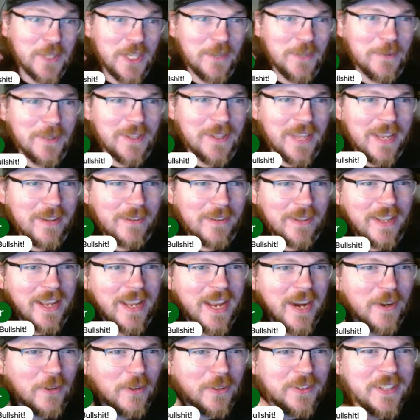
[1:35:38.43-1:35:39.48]
shit with a
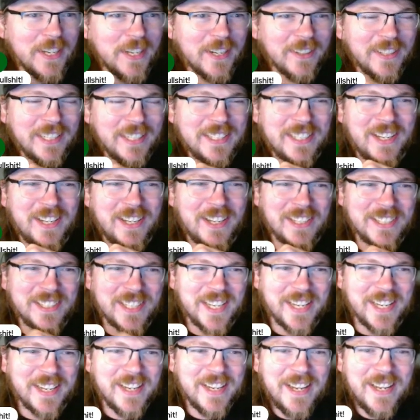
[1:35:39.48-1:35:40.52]
Harold there. That's all I'll
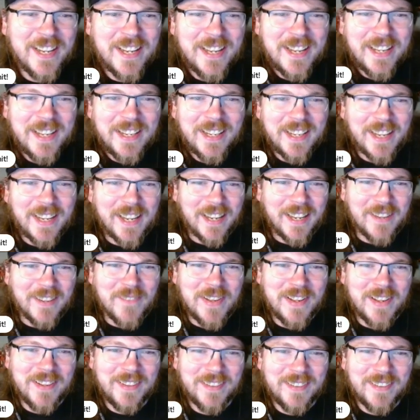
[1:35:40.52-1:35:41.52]
say. Um,